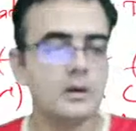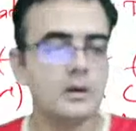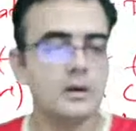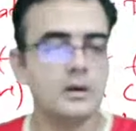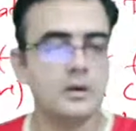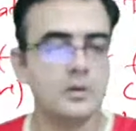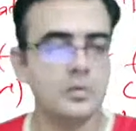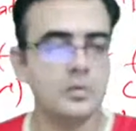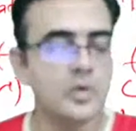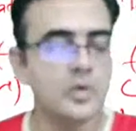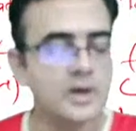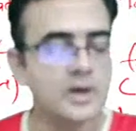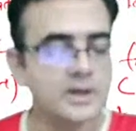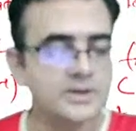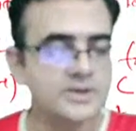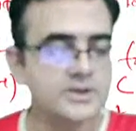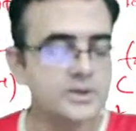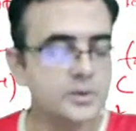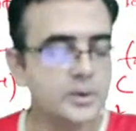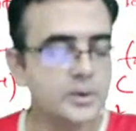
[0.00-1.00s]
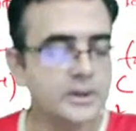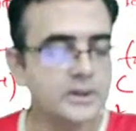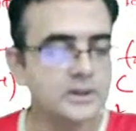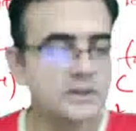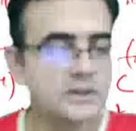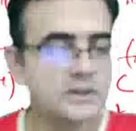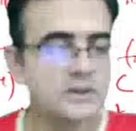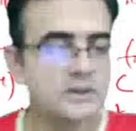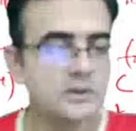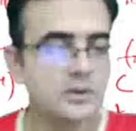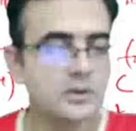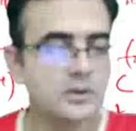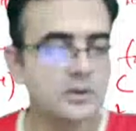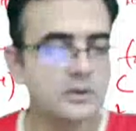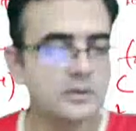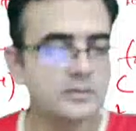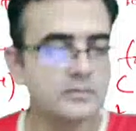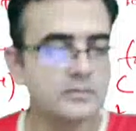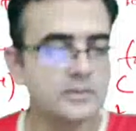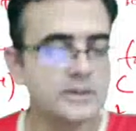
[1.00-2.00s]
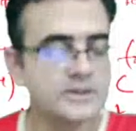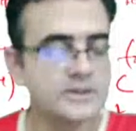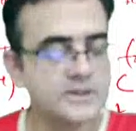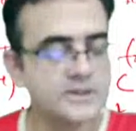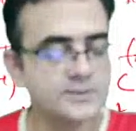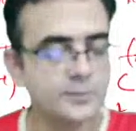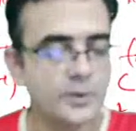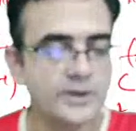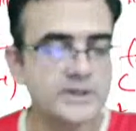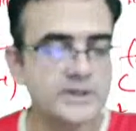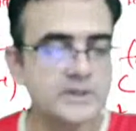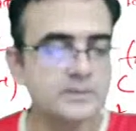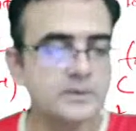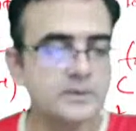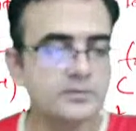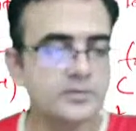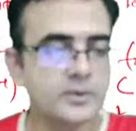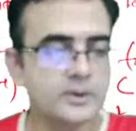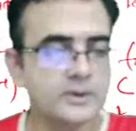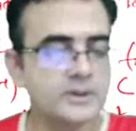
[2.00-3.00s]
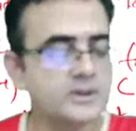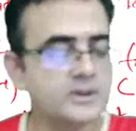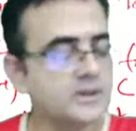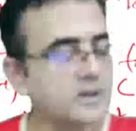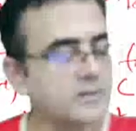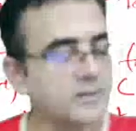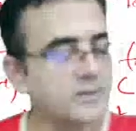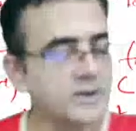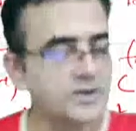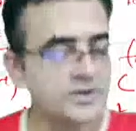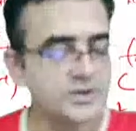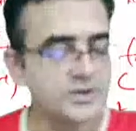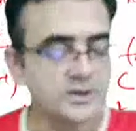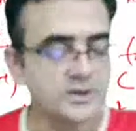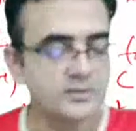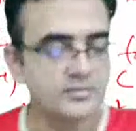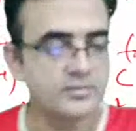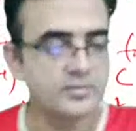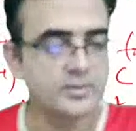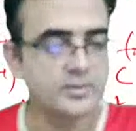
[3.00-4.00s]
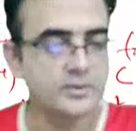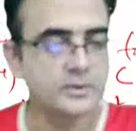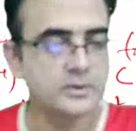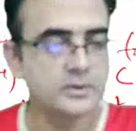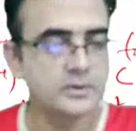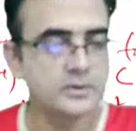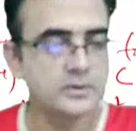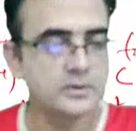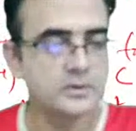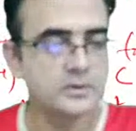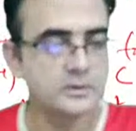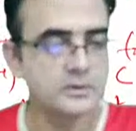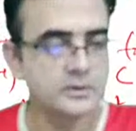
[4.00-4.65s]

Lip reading: works during the, or is responsible for the termination of the